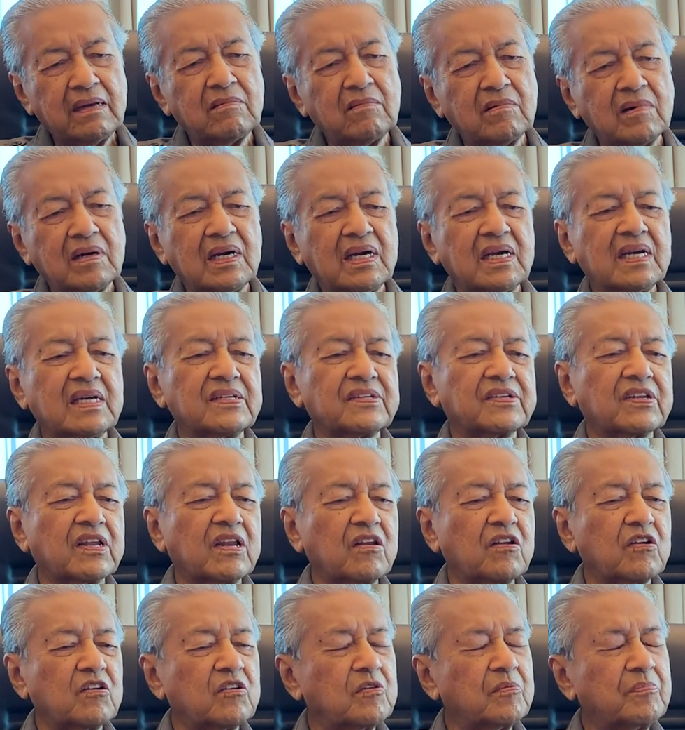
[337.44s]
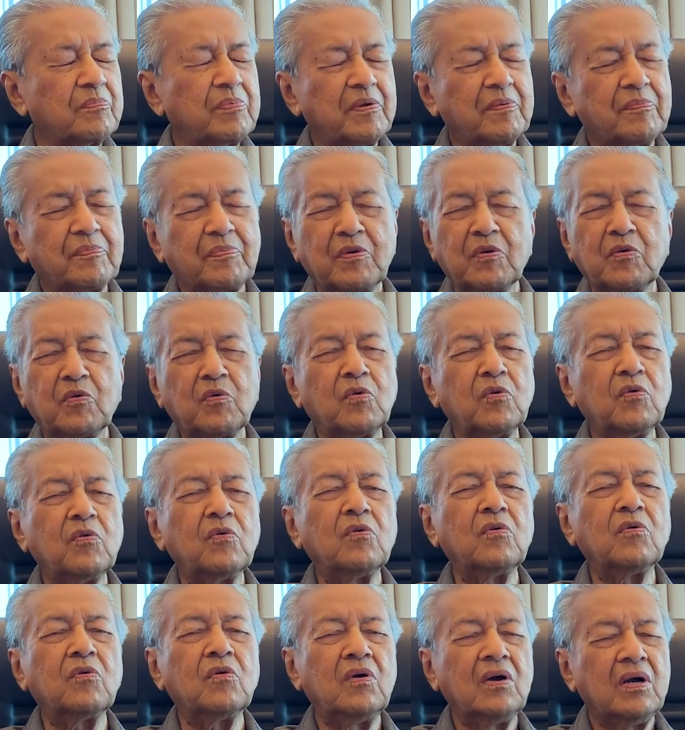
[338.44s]
Anwar has a lot of people
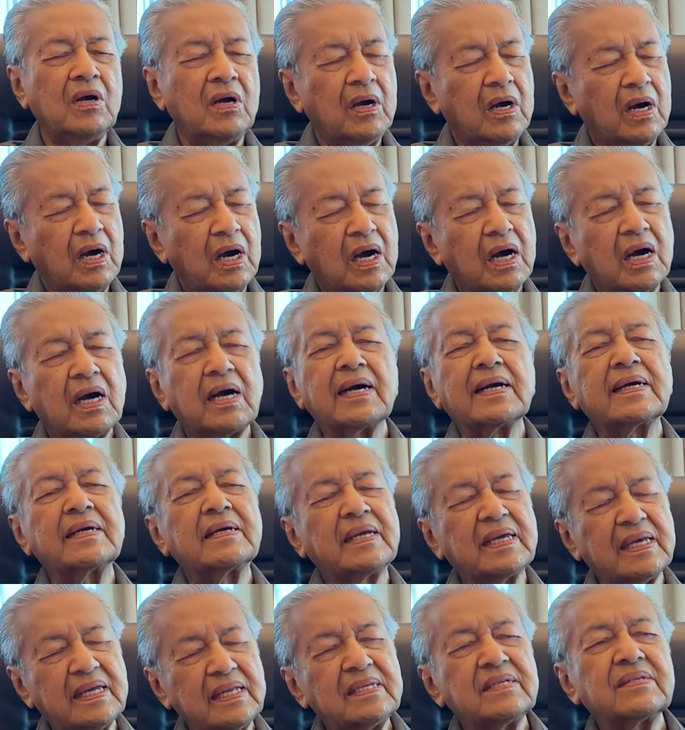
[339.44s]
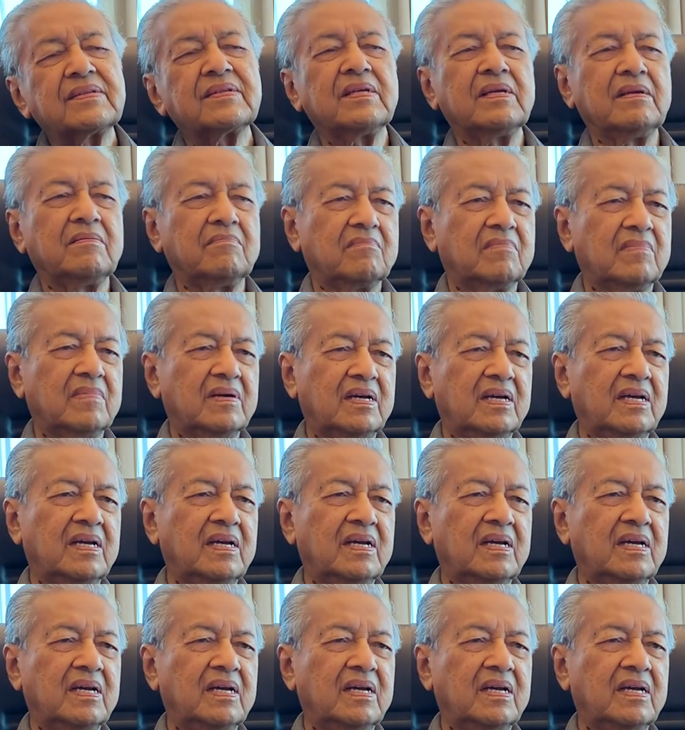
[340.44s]
who are against him.